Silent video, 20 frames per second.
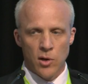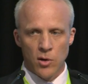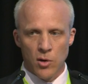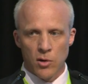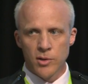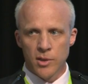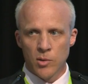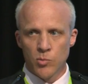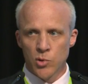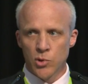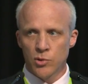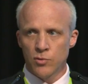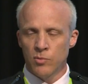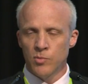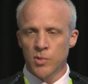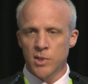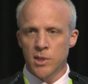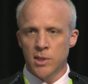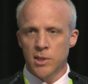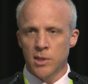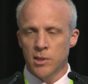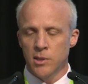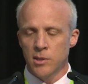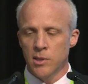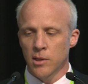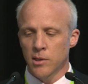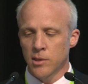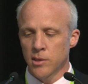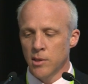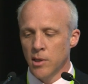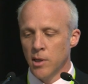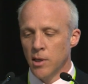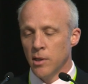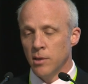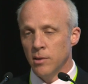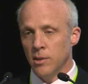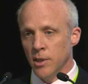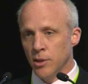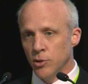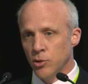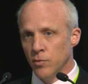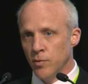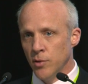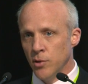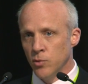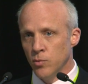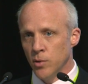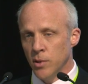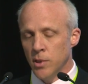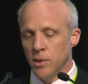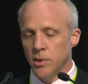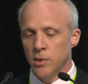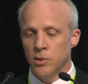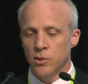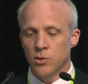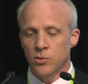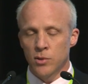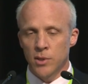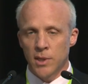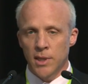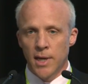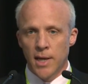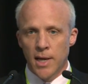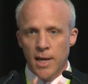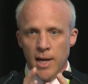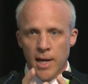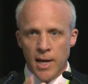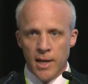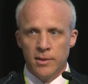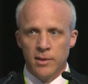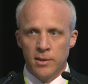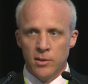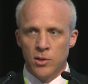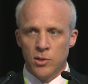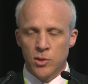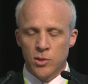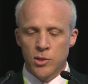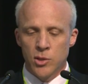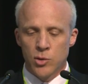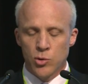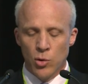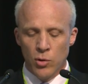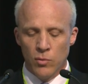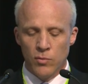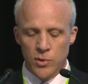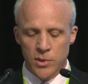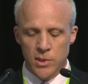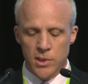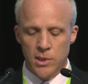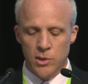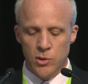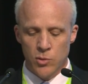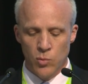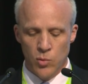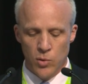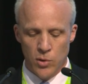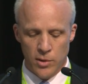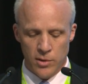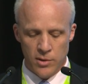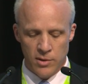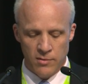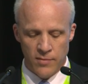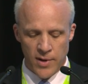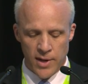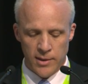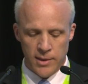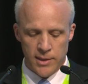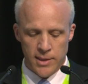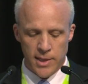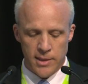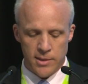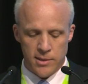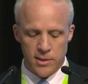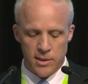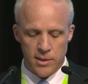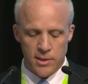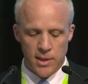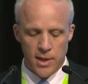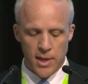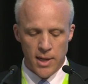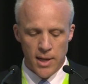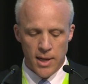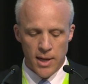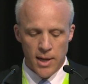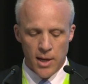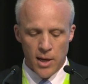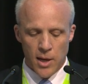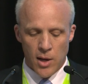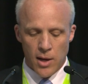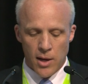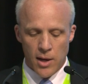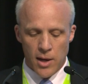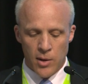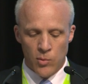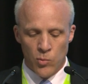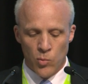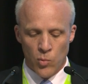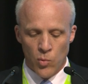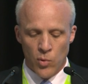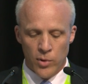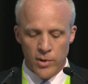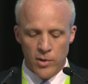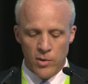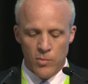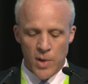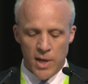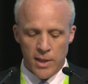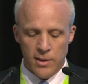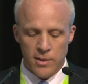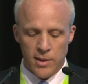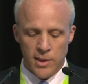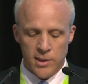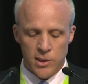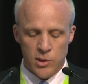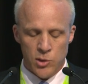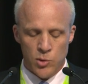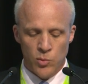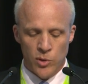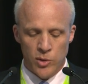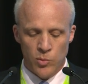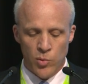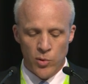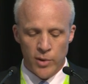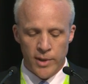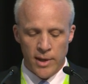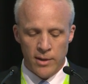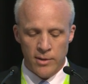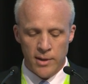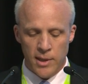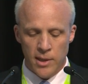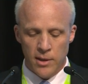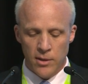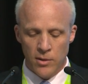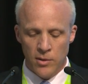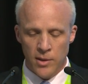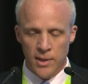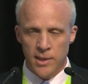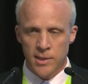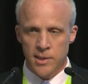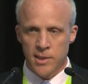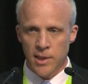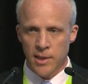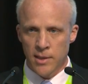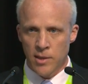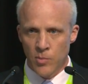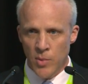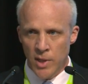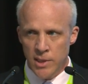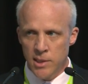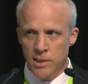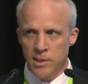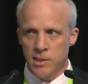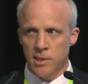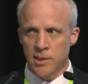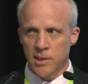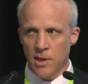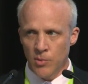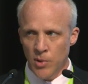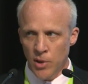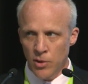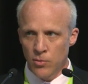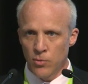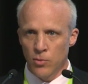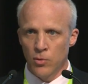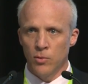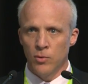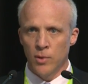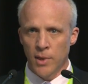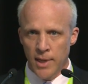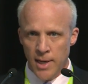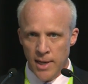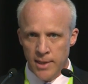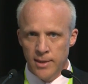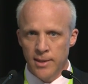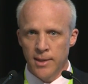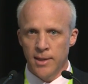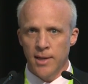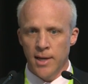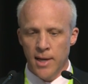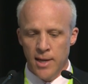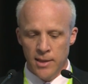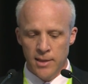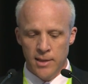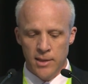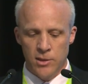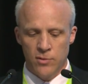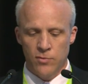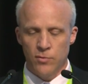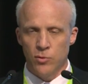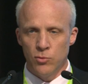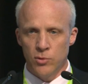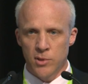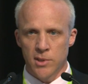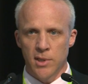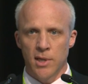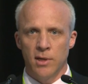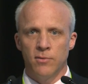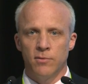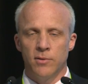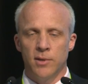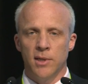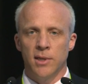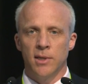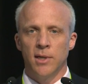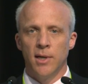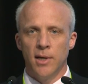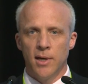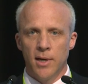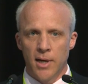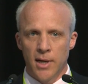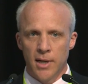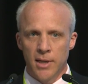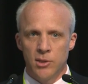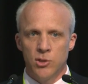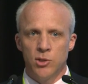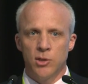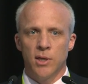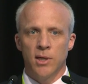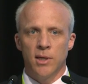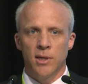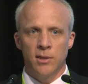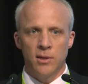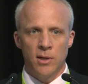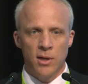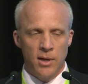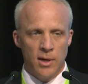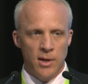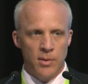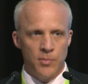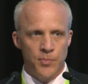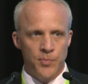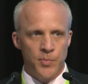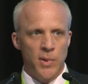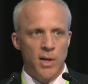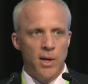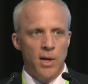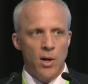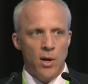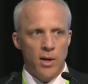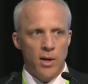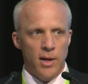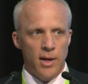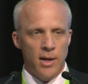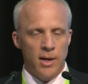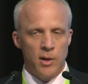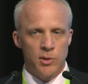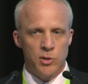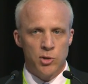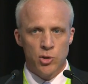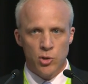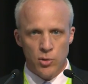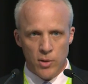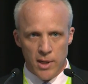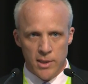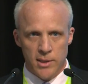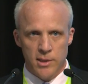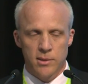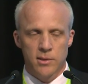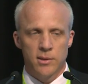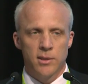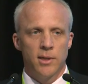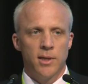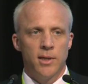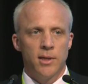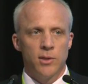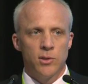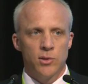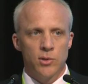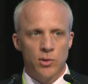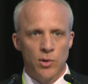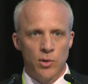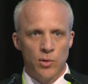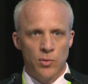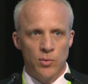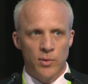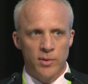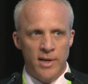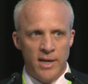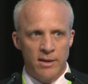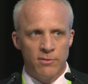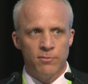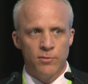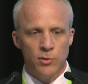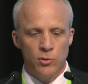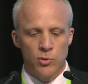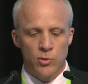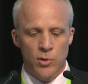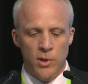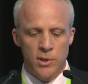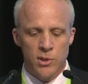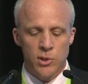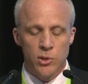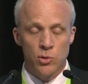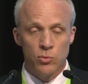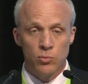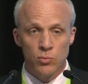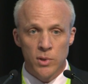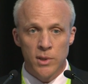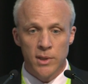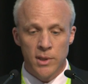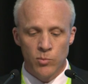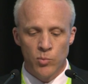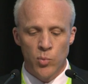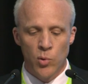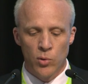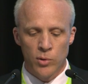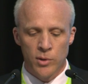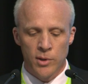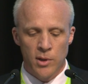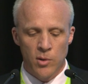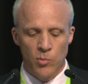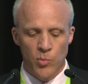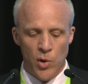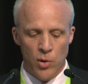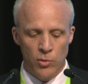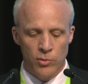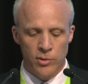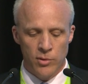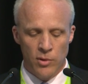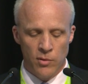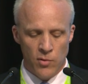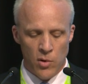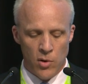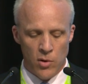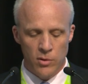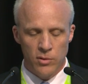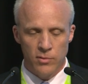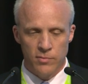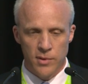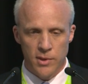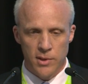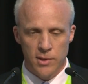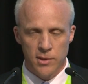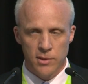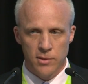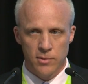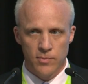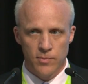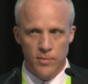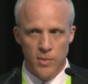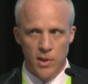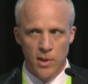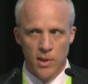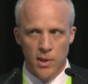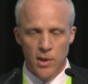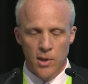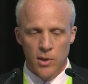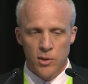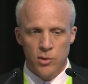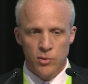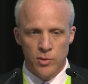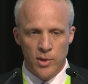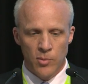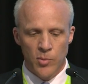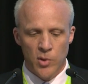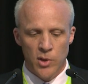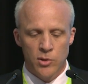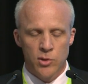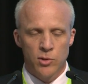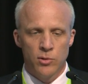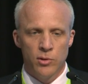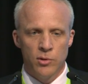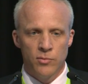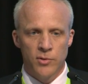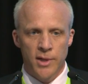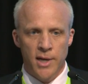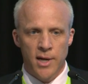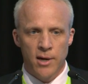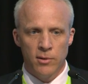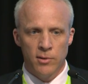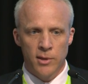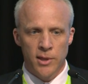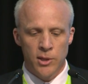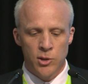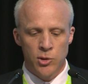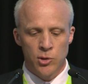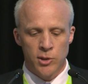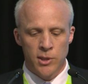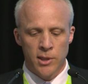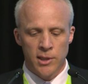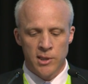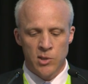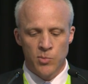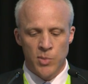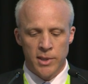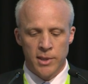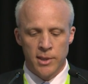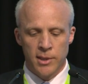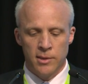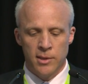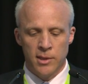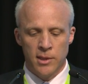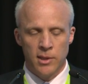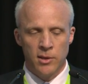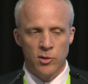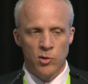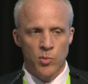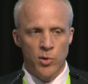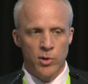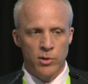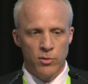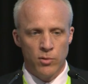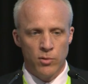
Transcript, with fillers: the hard numbers from statistics, the interviews with industry, and then this, this overseas work that validates it. And one of the main things I just want to point out here is that the message that's coming through again and again is food safety, hygiene, um, uh, trust. So that food trust is a really important component of all of this. So now I'm going to turn it over to Caroline, and she'll tell us about the, the other part